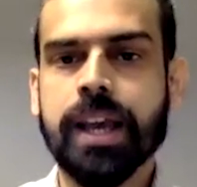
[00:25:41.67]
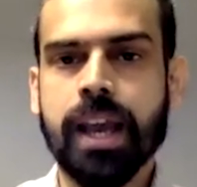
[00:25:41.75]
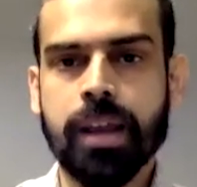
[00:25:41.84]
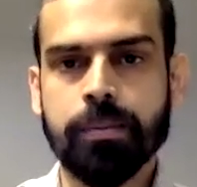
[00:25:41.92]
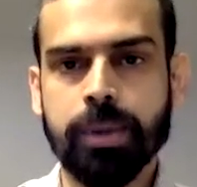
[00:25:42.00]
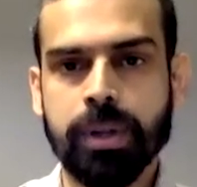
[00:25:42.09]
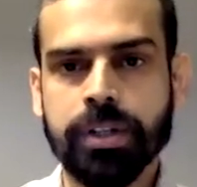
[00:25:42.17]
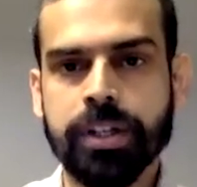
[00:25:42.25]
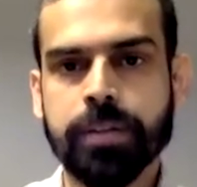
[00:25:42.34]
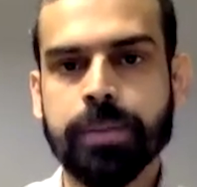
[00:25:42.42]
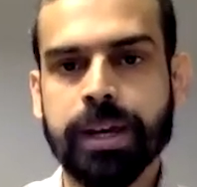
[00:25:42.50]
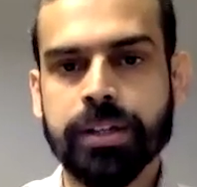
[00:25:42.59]
and
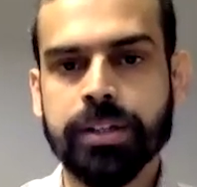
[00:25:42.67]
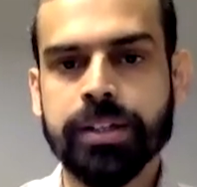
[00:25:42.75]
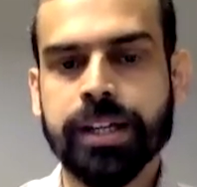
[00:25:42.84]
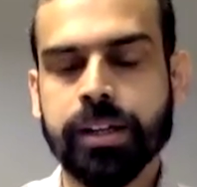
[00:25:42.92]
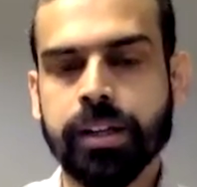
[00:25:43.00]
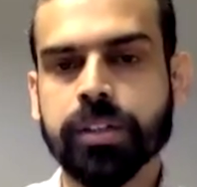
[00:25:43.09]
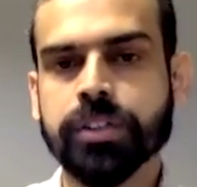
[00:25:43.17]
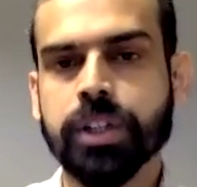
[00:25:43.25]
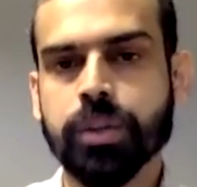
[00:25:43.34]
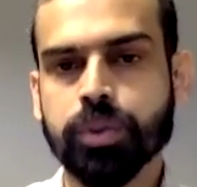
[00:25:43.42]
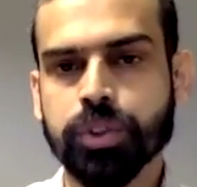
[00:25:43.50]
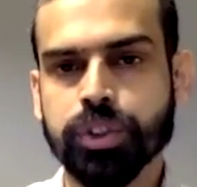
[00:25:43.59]
building better technical
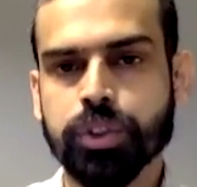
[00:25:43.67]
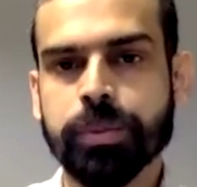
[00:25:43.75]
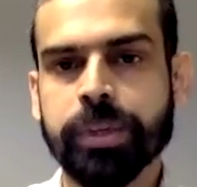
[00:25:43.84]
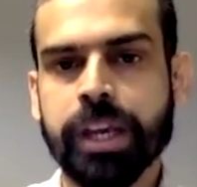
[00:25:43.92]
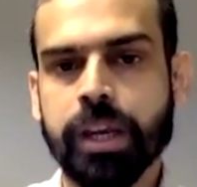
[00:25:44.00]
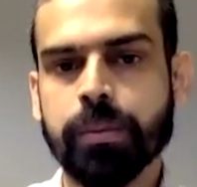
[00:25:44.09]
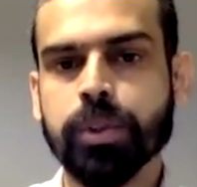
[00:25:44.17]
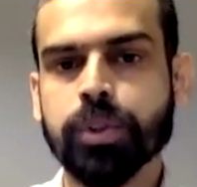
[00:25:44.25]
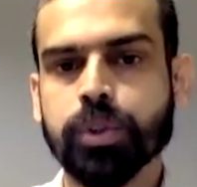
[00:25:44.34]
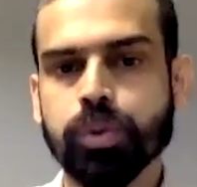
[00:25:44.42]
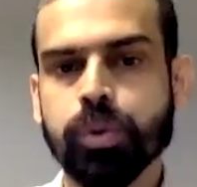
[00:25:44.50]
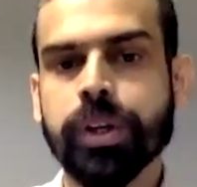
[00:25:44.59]
solutions to be able
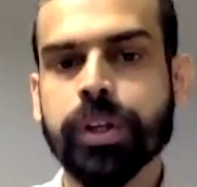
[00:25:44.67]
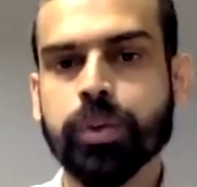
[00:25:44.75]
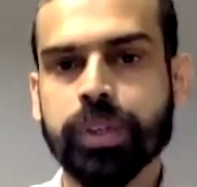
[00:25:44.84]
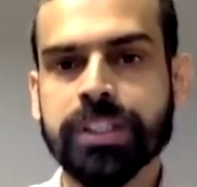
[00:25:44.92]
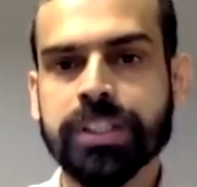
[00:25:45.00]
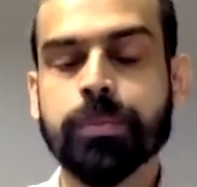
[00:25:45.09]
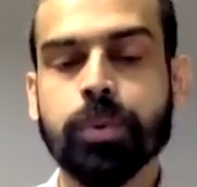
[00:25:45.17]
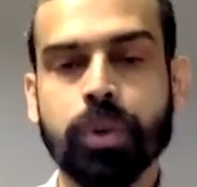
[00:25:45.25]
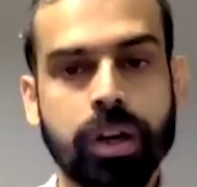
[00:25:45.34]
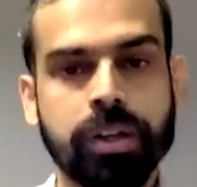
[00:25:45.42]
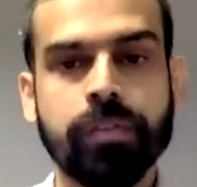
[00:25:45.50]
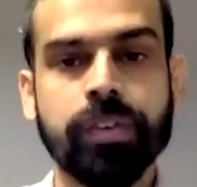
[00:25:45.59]
to increase the
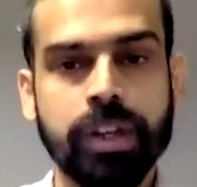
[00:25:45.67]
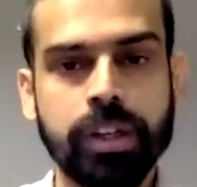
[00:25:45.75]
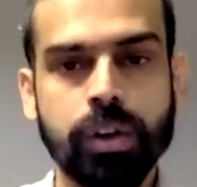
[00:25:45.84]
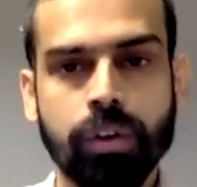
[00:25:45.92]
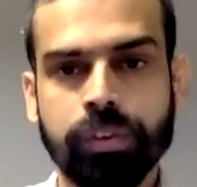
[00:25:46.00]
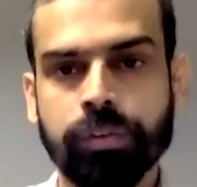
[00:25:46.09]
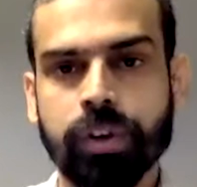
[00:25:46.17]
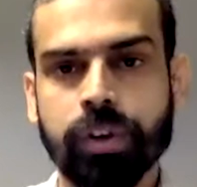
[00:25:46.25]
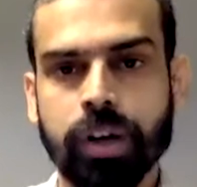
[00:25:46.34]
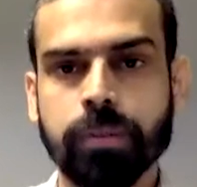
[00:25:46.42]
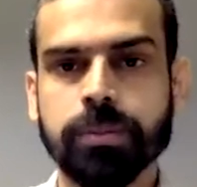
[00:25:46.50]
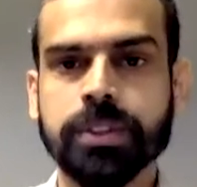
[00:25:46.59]
productivity of the
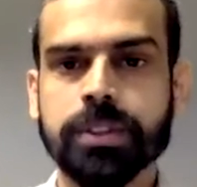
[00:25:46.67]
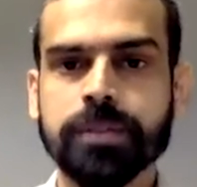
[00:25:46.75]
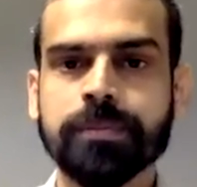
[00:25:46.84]
farms.